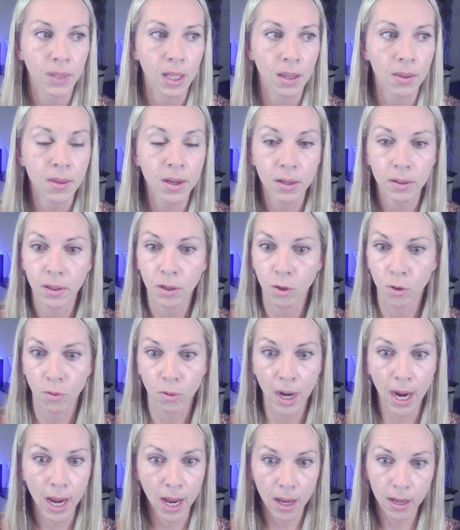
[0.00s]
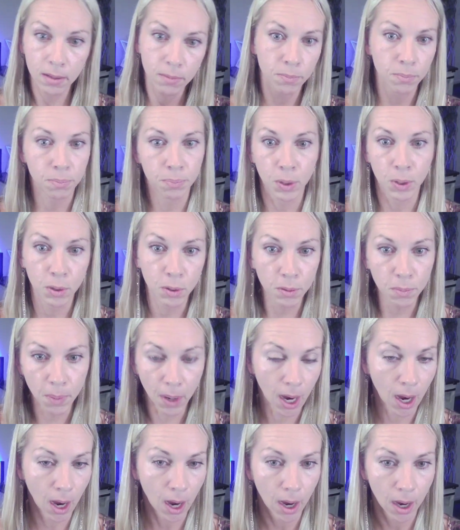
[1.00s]
The grand
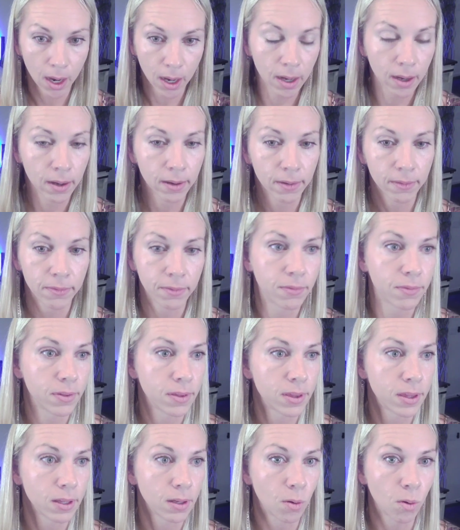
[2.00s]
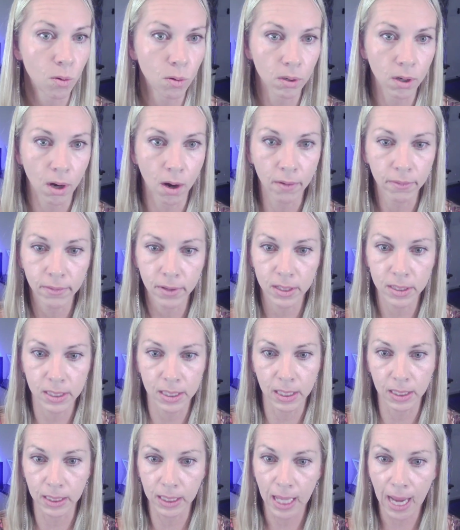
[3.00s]
poobah of the whole
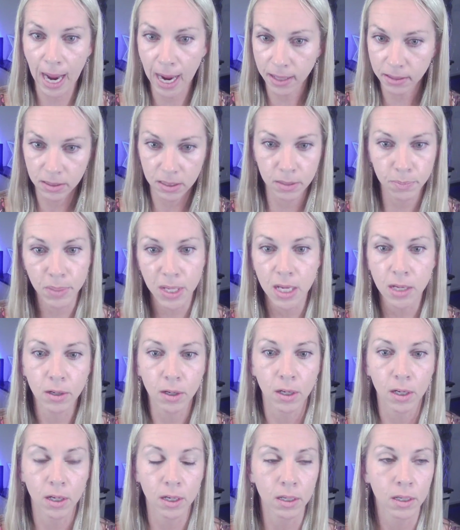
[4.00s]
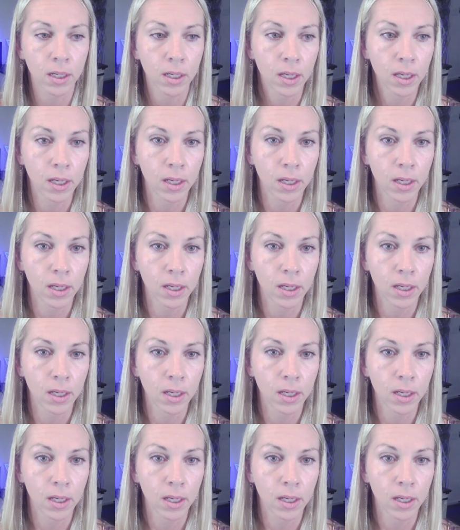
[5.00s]
conference, the last speaker,